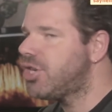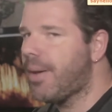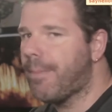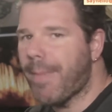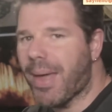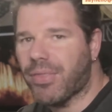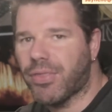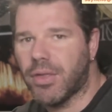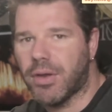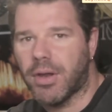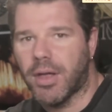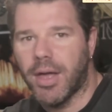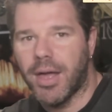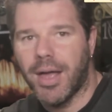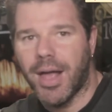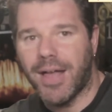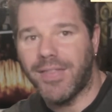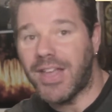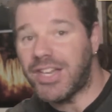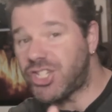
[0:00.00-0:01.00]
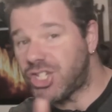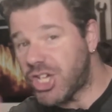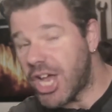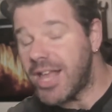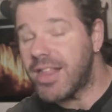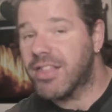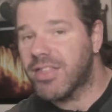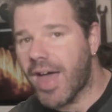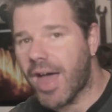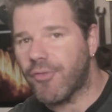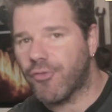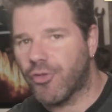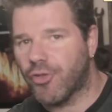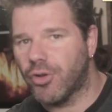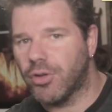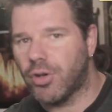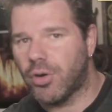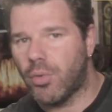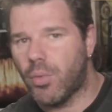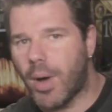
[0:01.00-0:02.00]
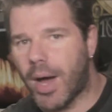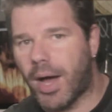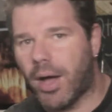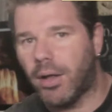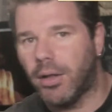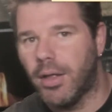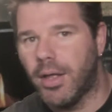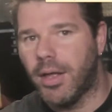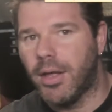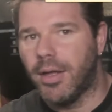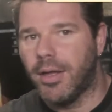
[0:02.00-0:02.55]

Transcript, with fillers: a method, and they chase that for a little while.